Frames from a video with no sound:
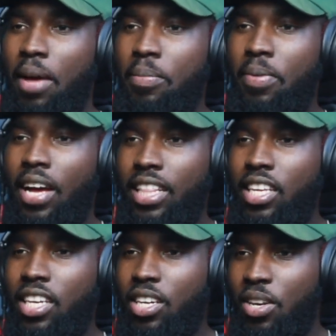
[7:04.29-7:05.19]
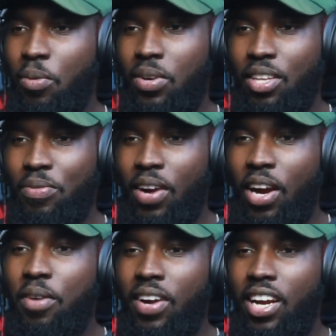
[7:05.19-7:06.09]
But I think it was a very,
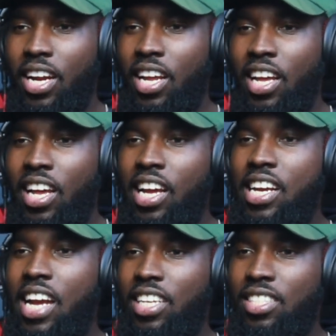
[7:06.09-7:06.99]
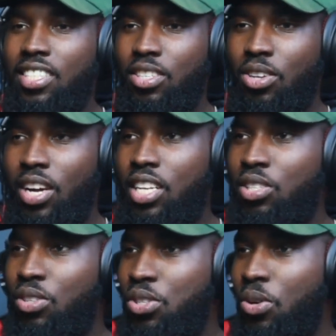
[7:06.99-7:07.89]
very nice touch, or at least to
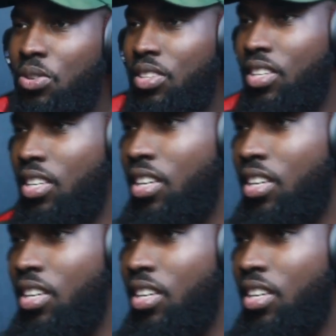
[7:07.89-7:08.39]
show the